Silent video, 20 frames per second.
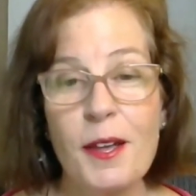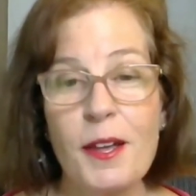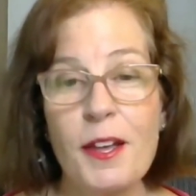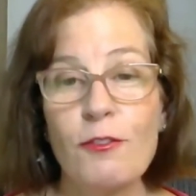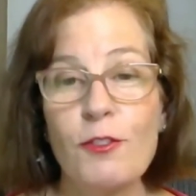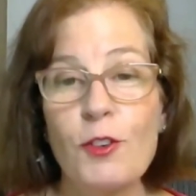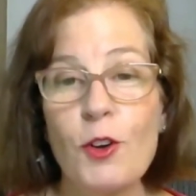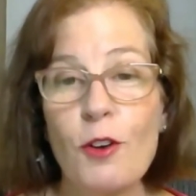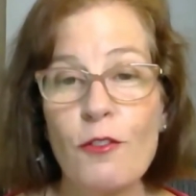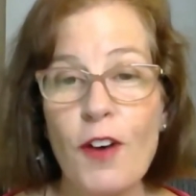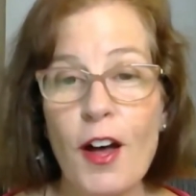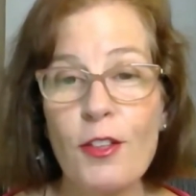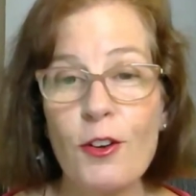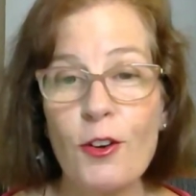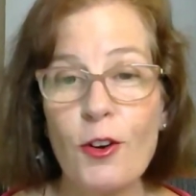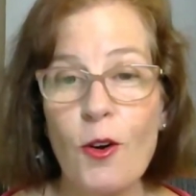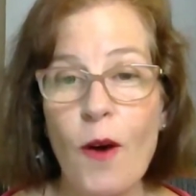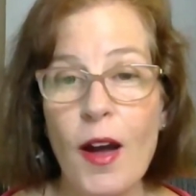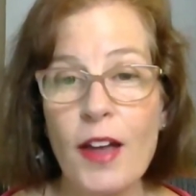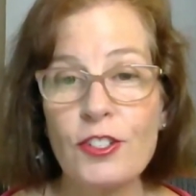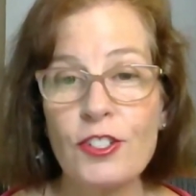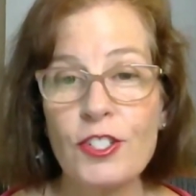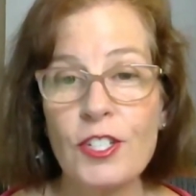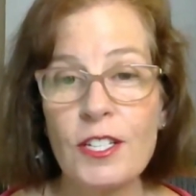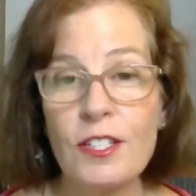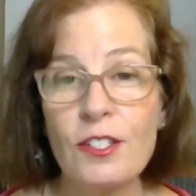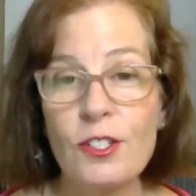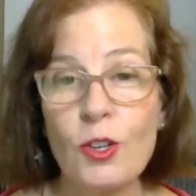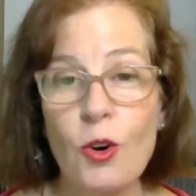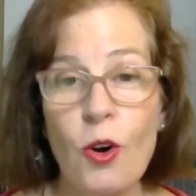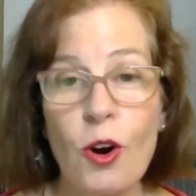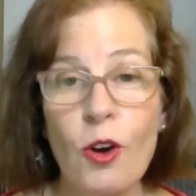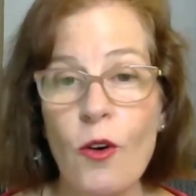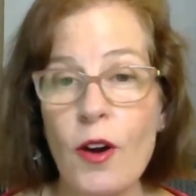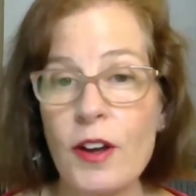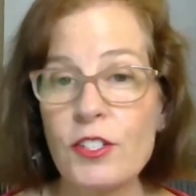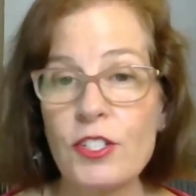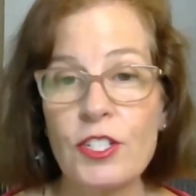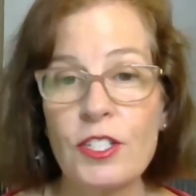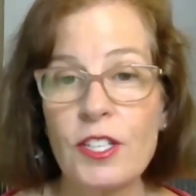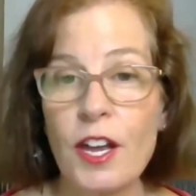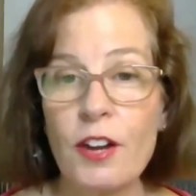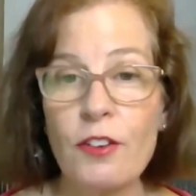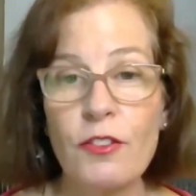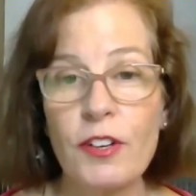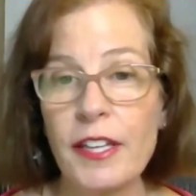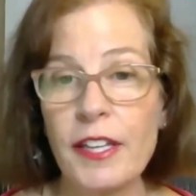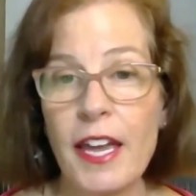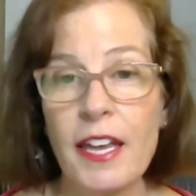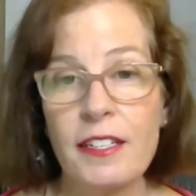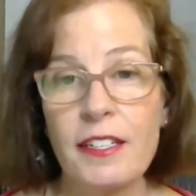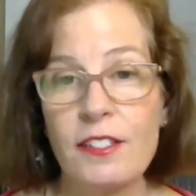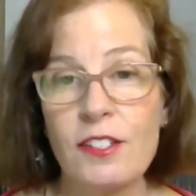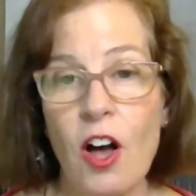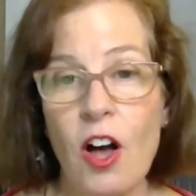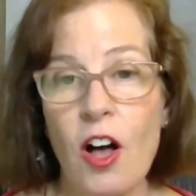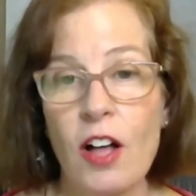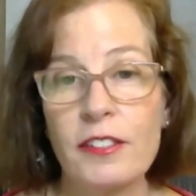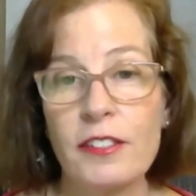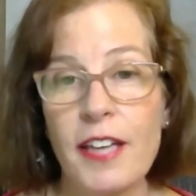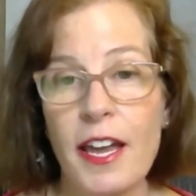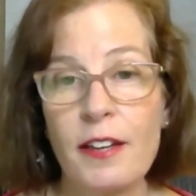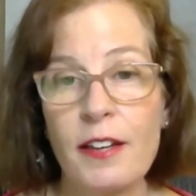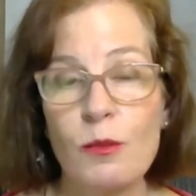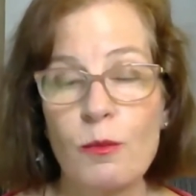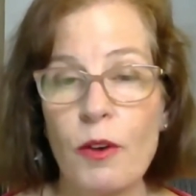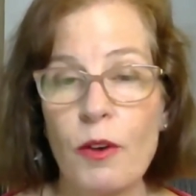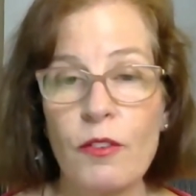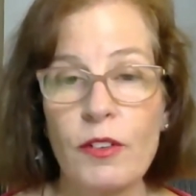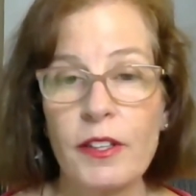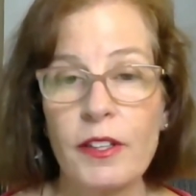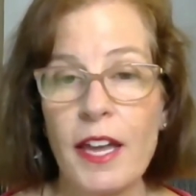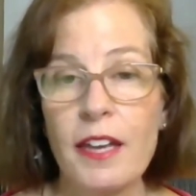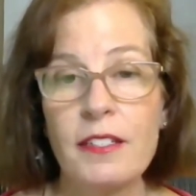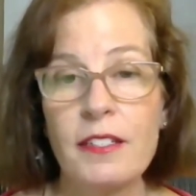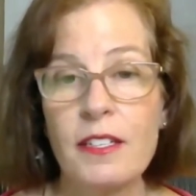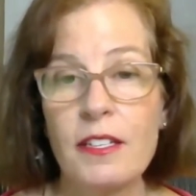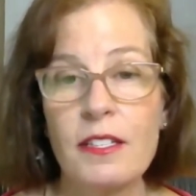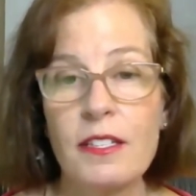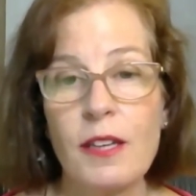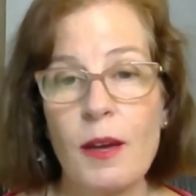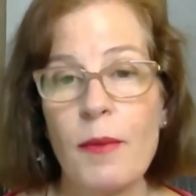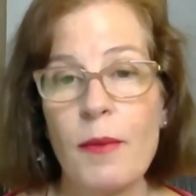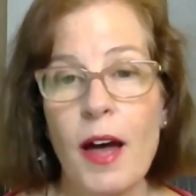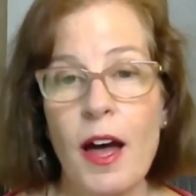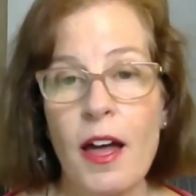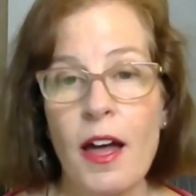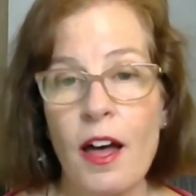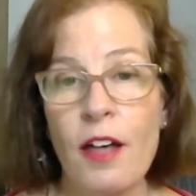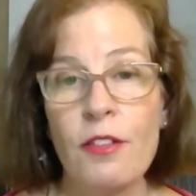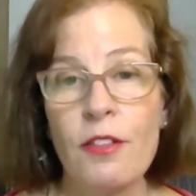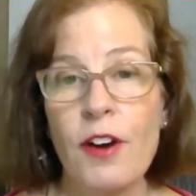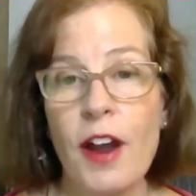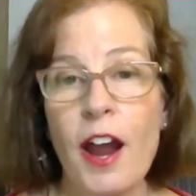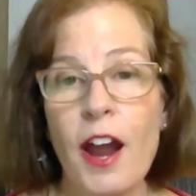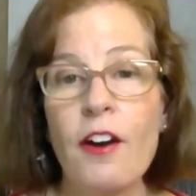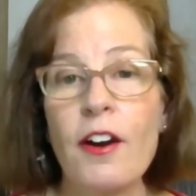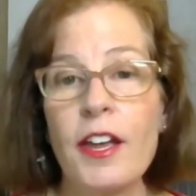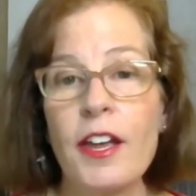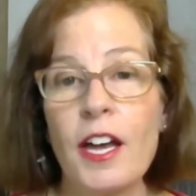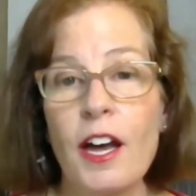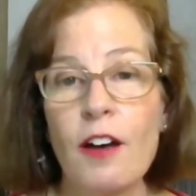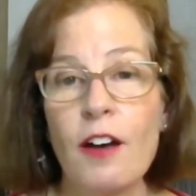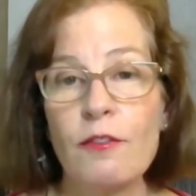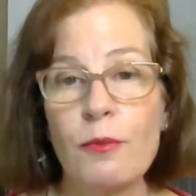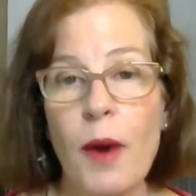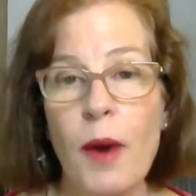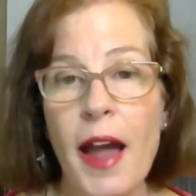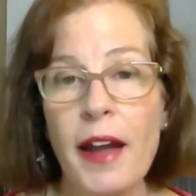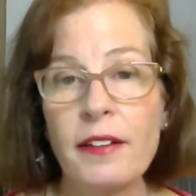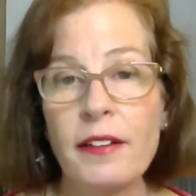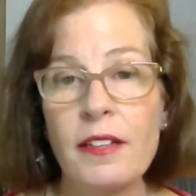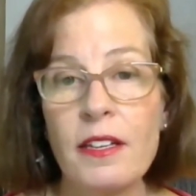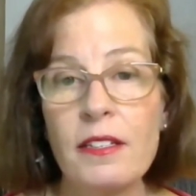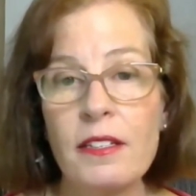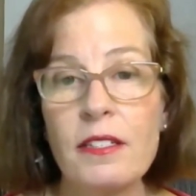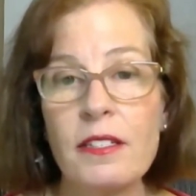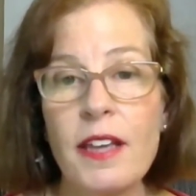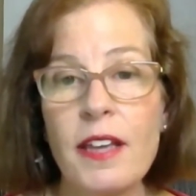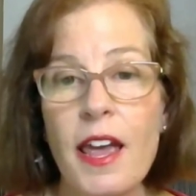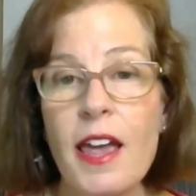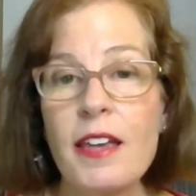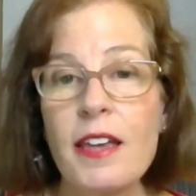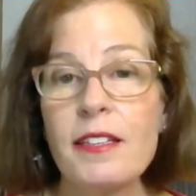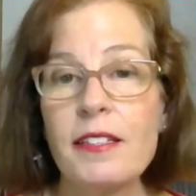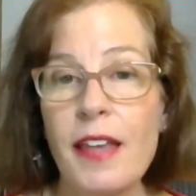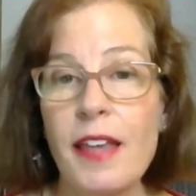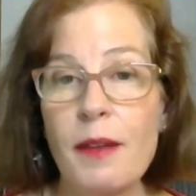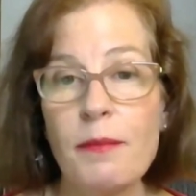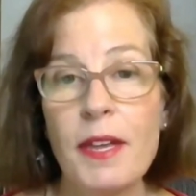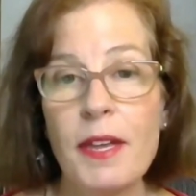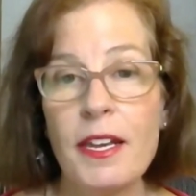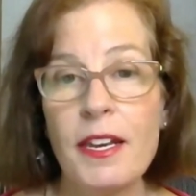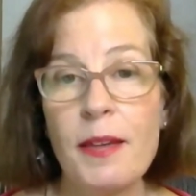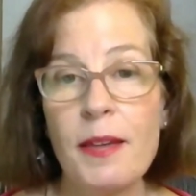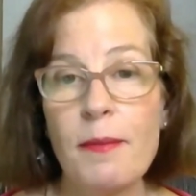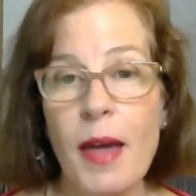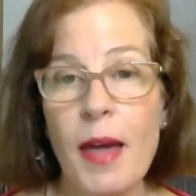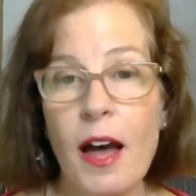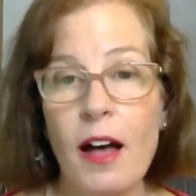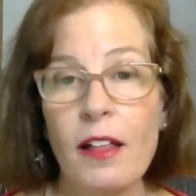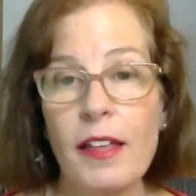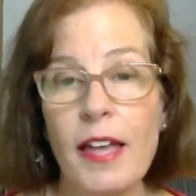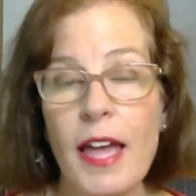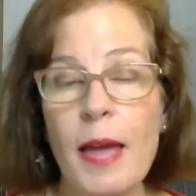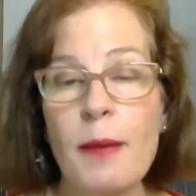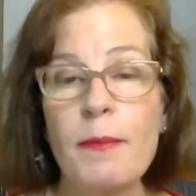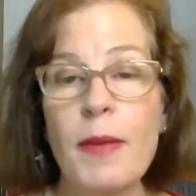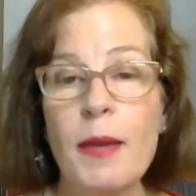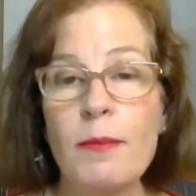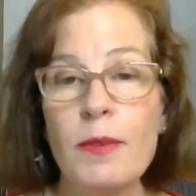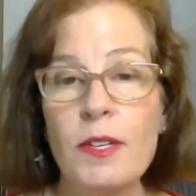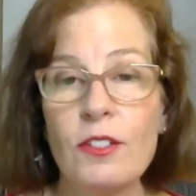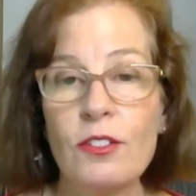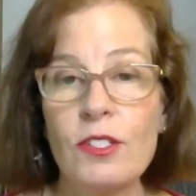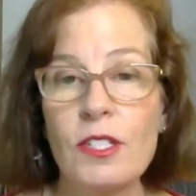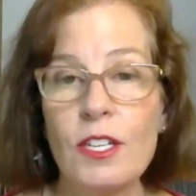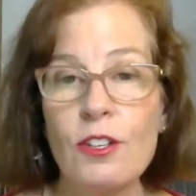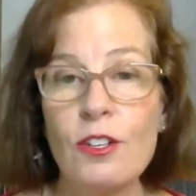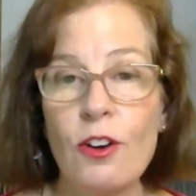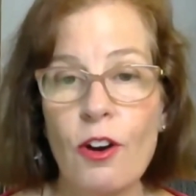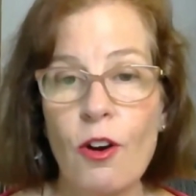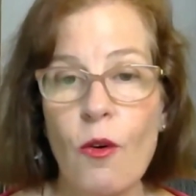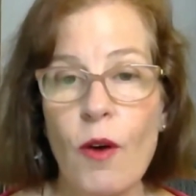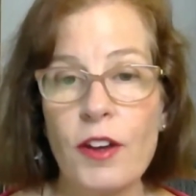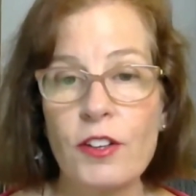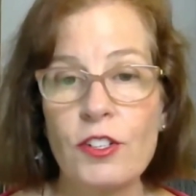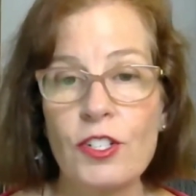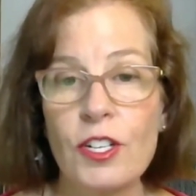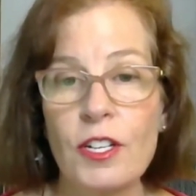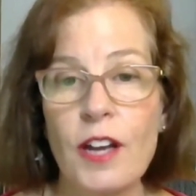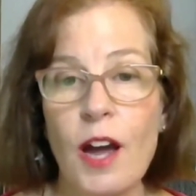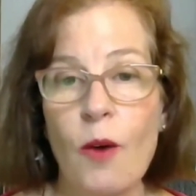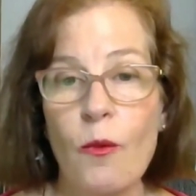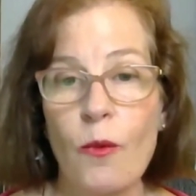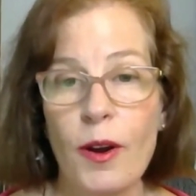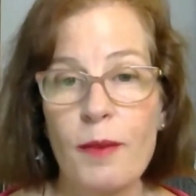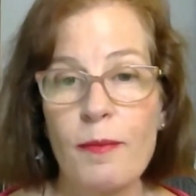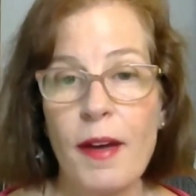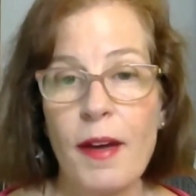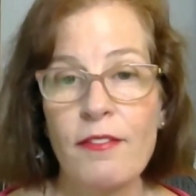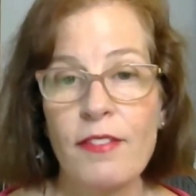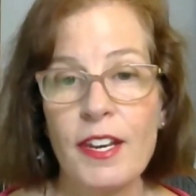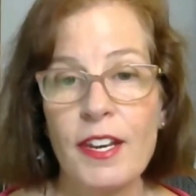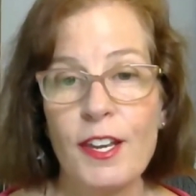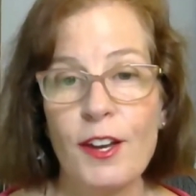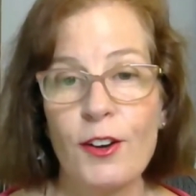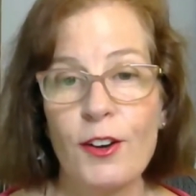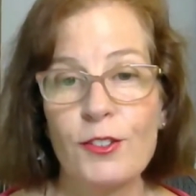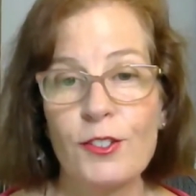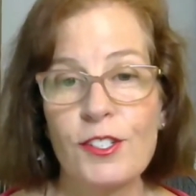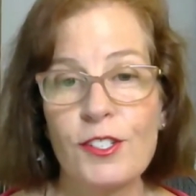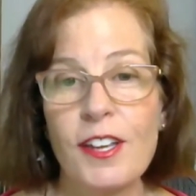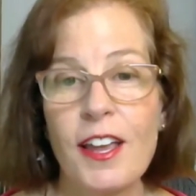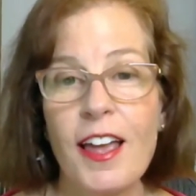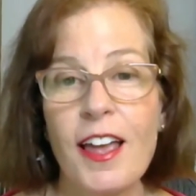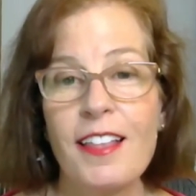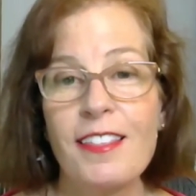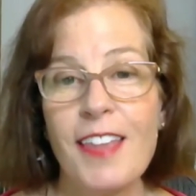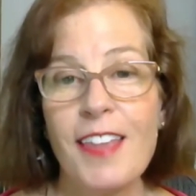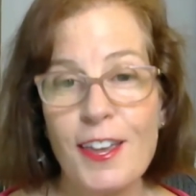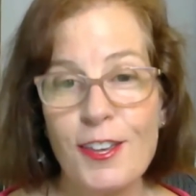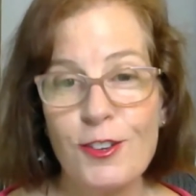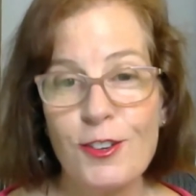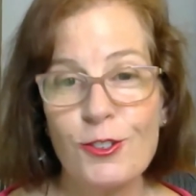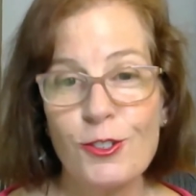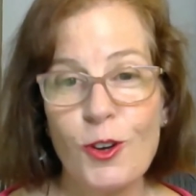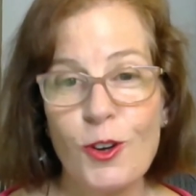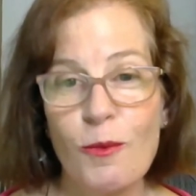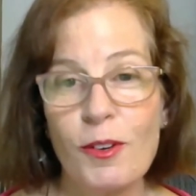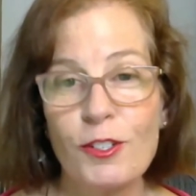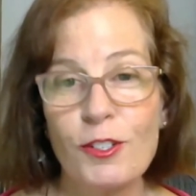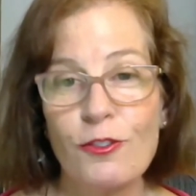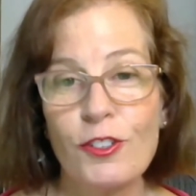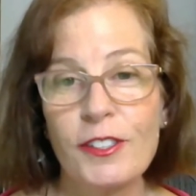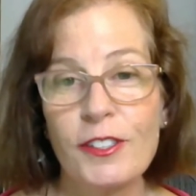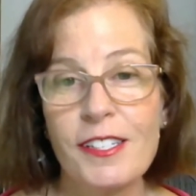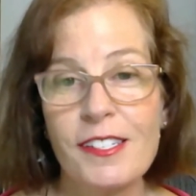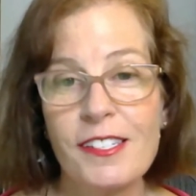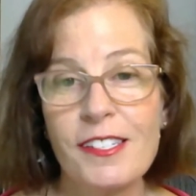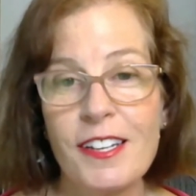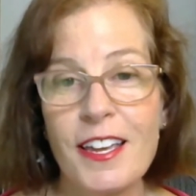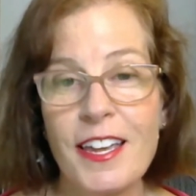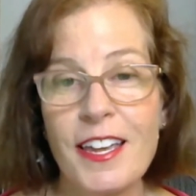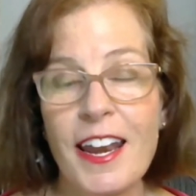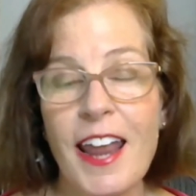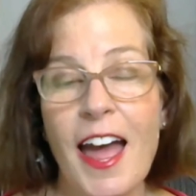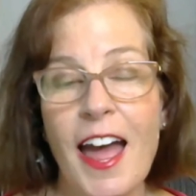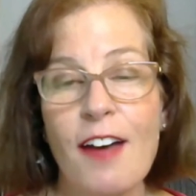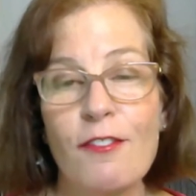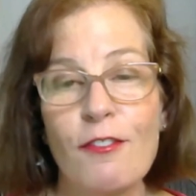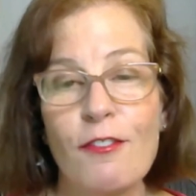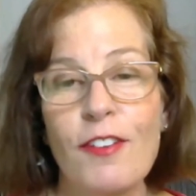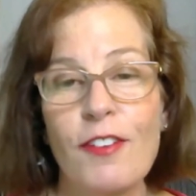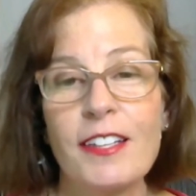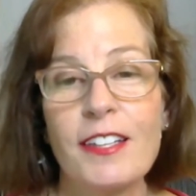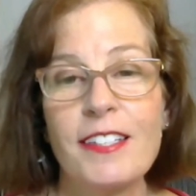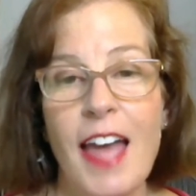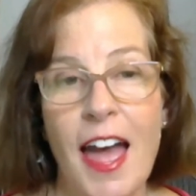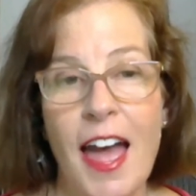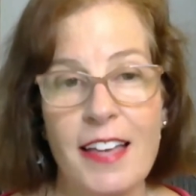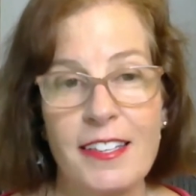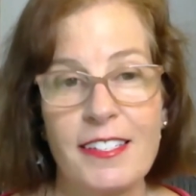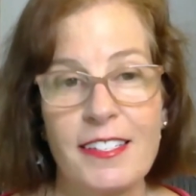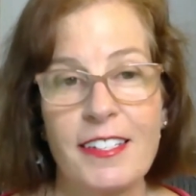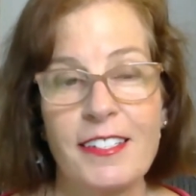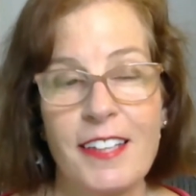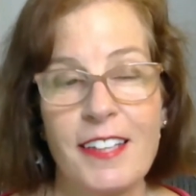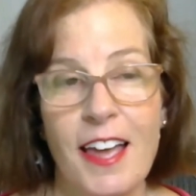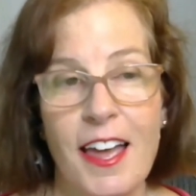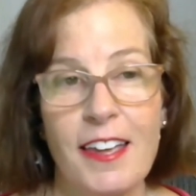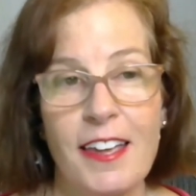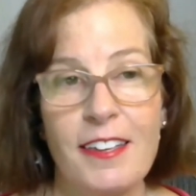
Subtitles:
If you have other questions or questions unrelated to ALTCS but related to some other area of practice, send me an email and maybe you'll see your question on one of my videos. Thank you so much for listening and have a fantastic day.